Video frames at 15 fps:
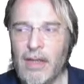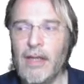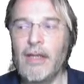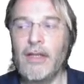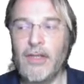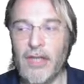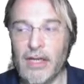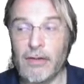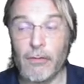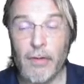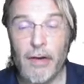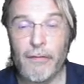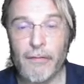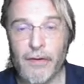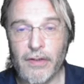check the
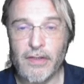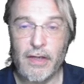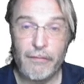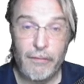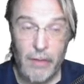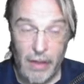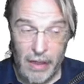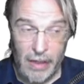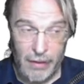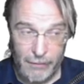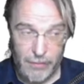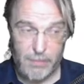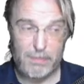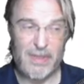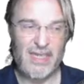reference if you
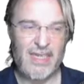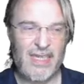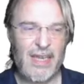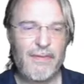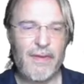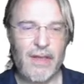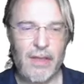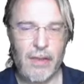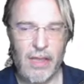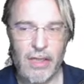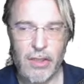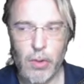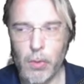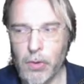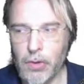have specific
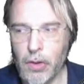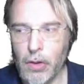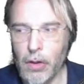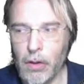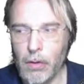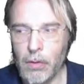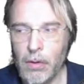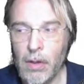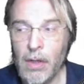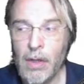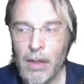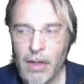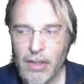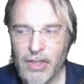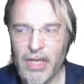things you want to know,
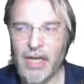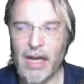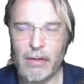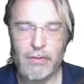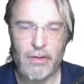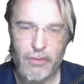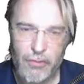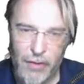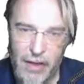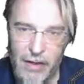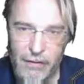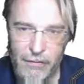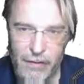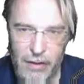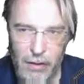check out the
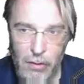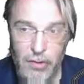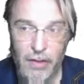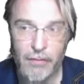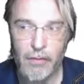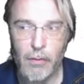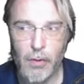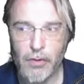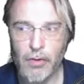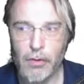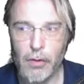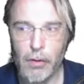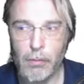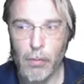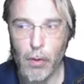training videos if you want to
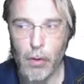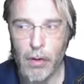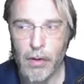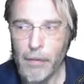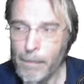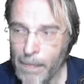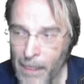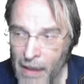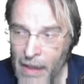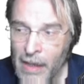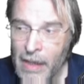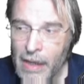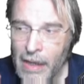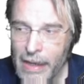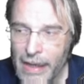learn more,
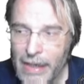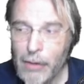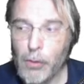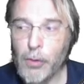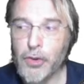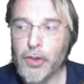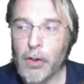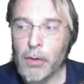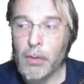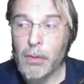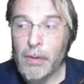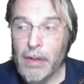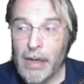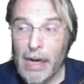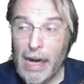and
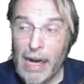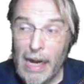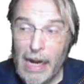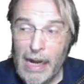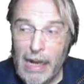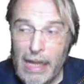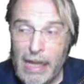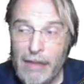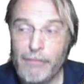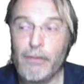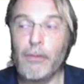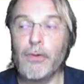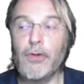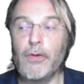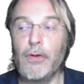also if
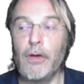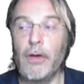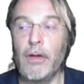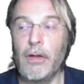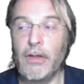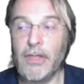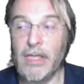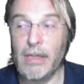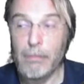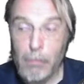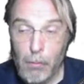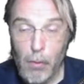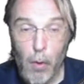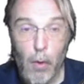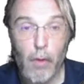you want to see
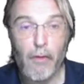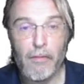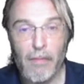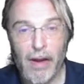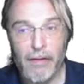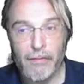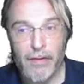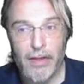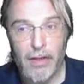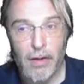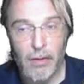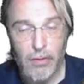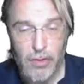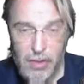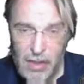more of my
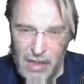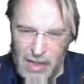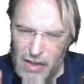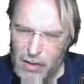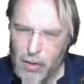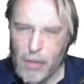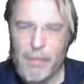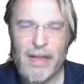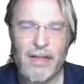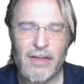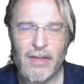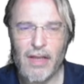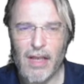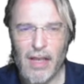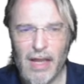videos,
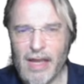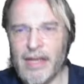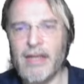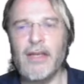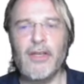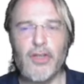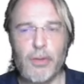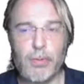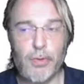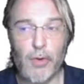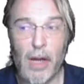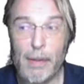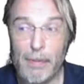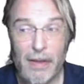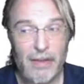comment, like,
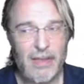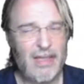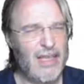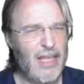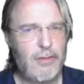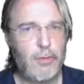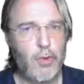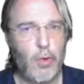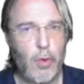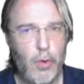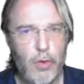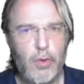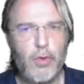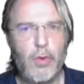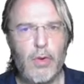subscribe. I think that's what
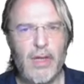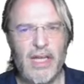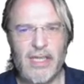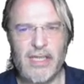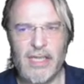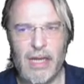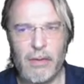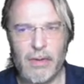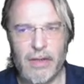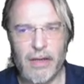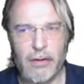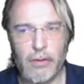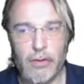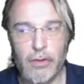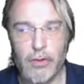all the cool kids say when
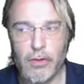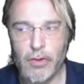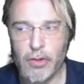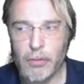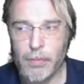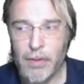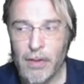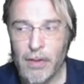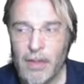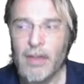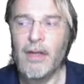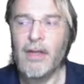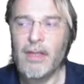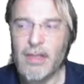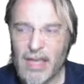they're on YouTube.
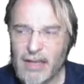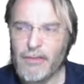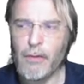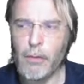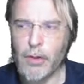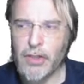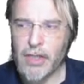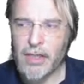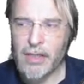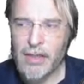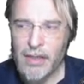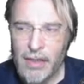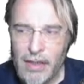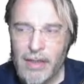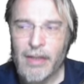Thanks for
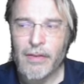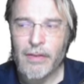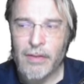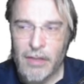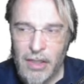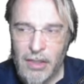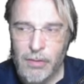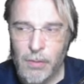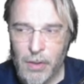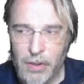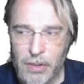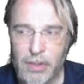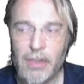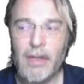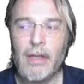watching. This
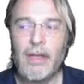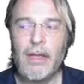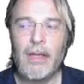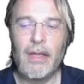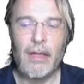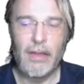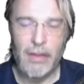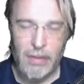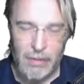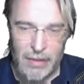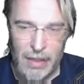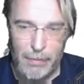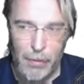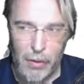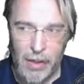was
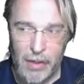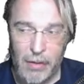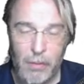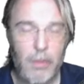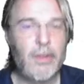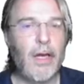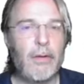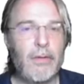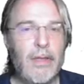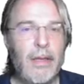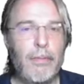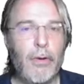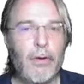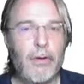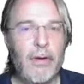Debugging Without
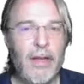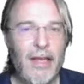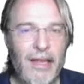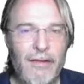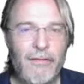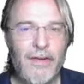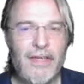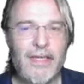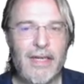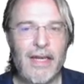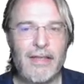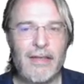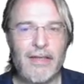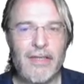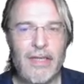Debugger,
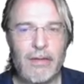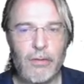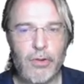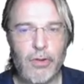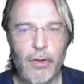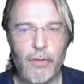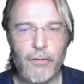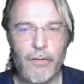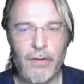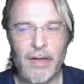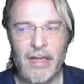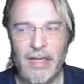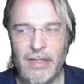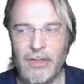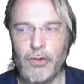Investigating SQL
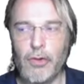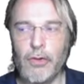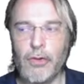Server Internal